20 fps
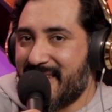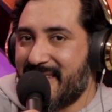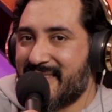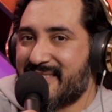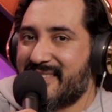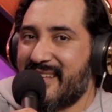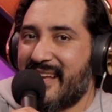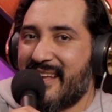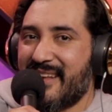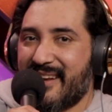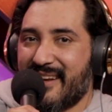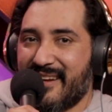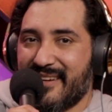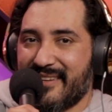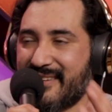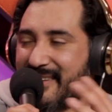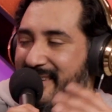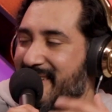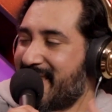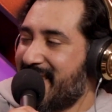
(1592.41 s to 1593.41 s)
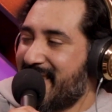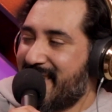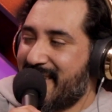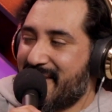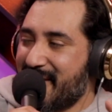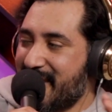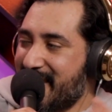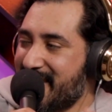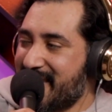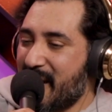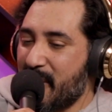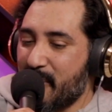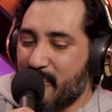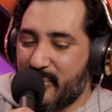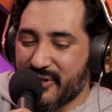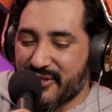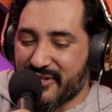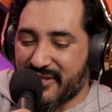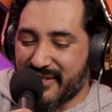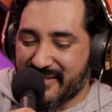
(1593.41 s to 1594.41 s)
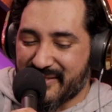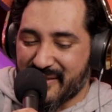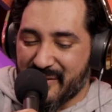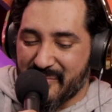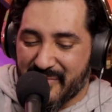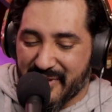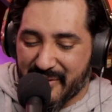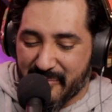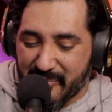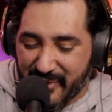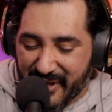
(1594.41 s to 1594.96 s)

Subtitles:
It's not like he's not pushing something.